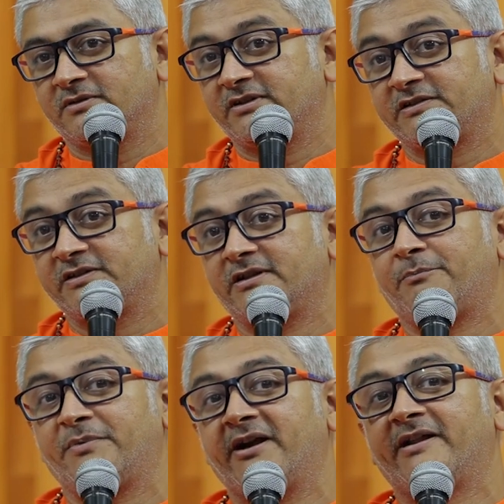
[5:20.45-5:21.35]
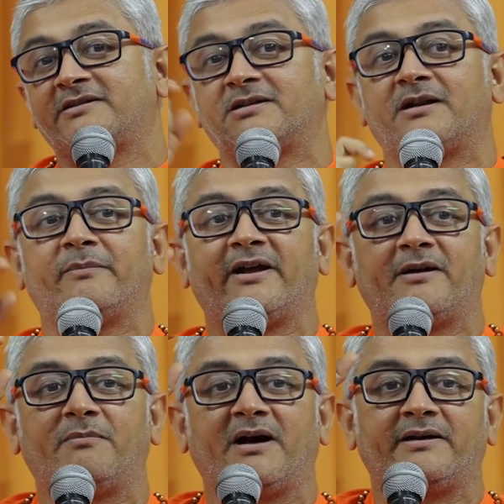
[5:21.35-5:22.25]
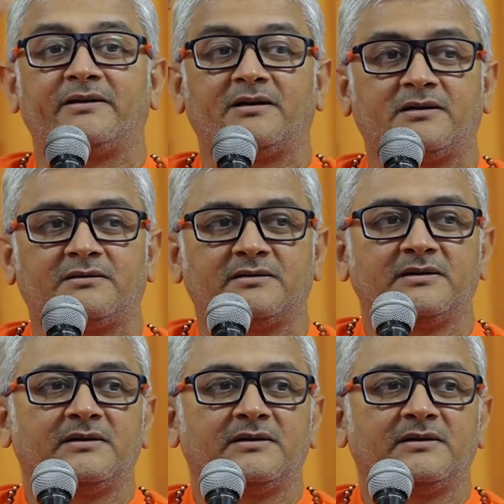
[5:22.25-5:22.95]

This is a prediction made by a